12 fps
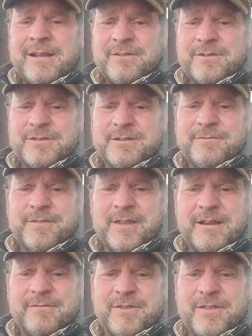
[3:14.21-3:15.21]
There's a
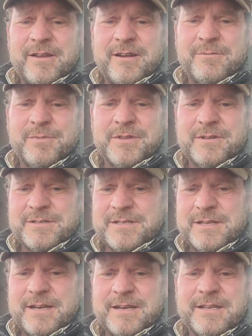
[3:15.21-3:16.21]
flavor there, but there's
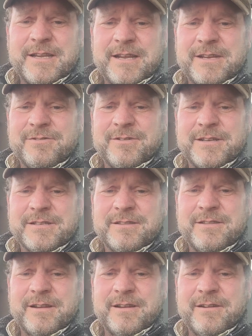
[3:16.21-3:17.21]
not a tenderness
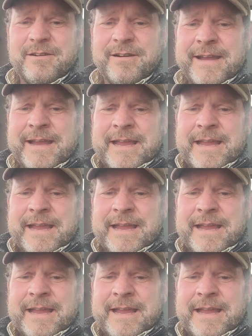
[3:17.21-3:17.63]
there.